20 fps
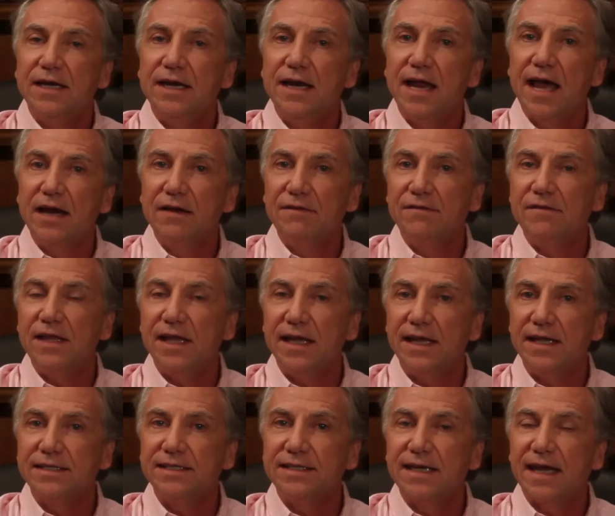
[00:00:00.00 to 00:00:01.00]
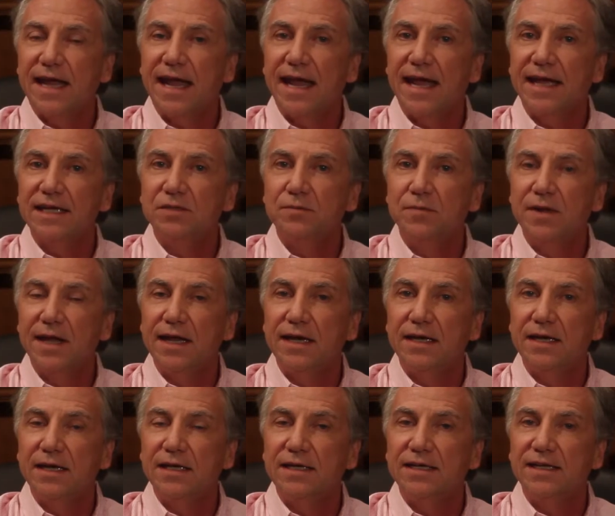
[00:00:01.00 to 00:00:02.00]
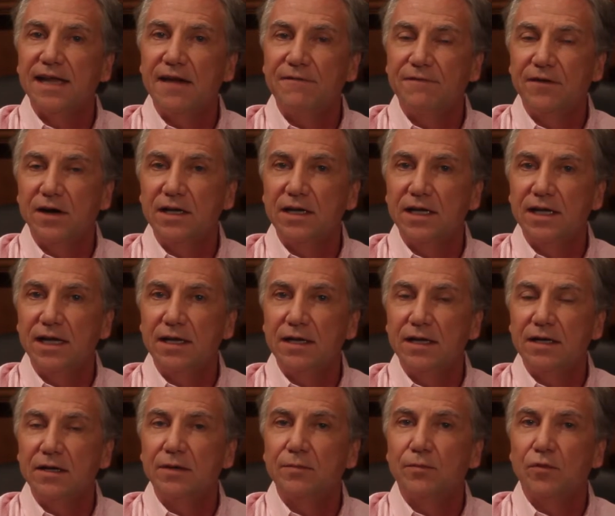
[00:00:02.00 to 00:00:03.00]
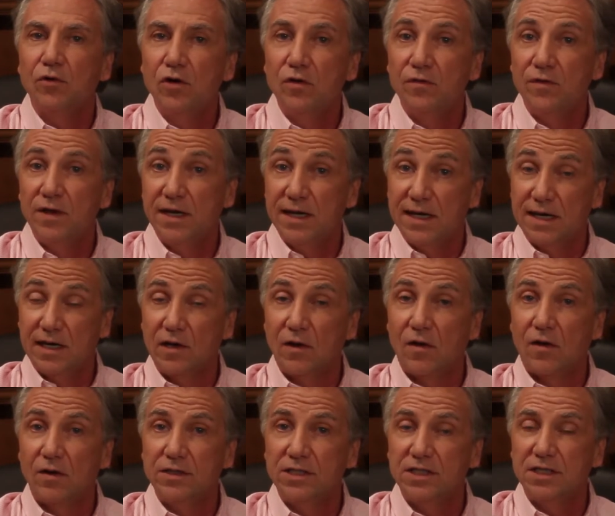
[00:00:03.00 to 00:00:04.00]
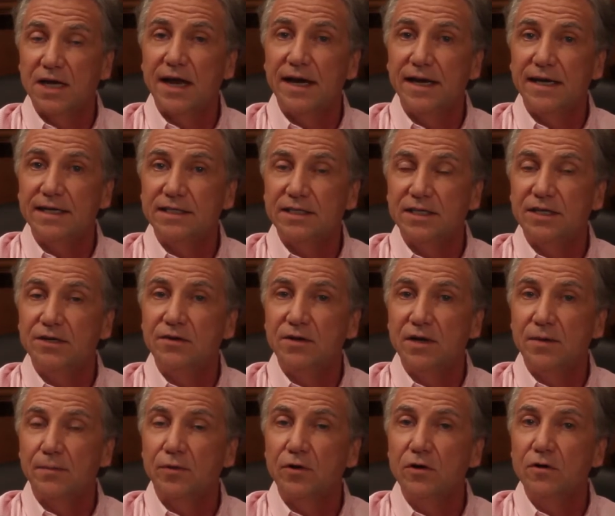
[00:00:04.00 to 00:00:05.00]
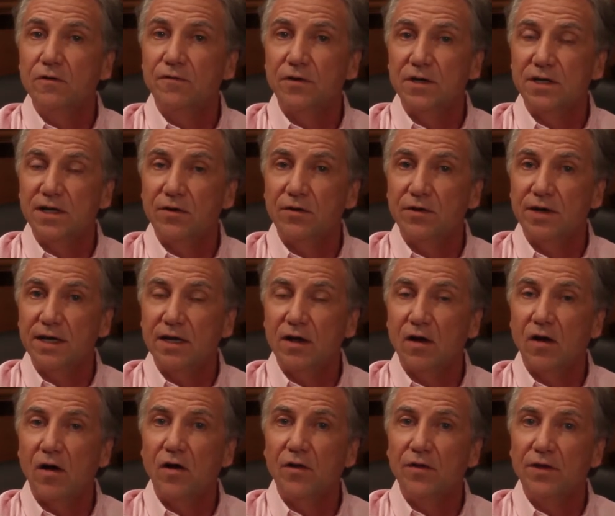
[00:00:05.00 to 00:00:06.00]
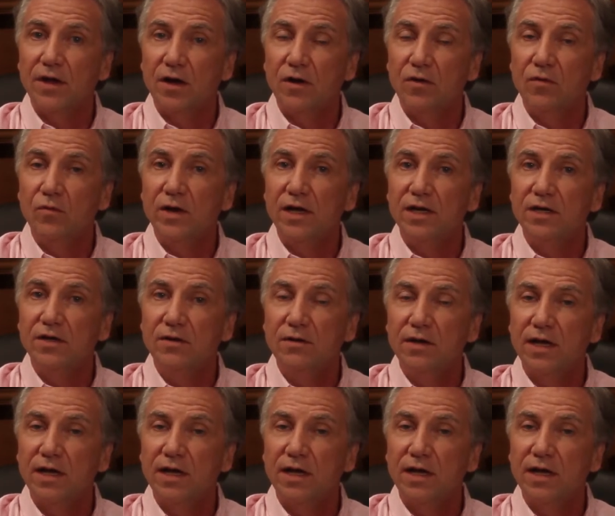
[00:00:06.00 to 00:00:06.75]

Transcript: none of these has been definitely proven in large studies to improve fertility, although we do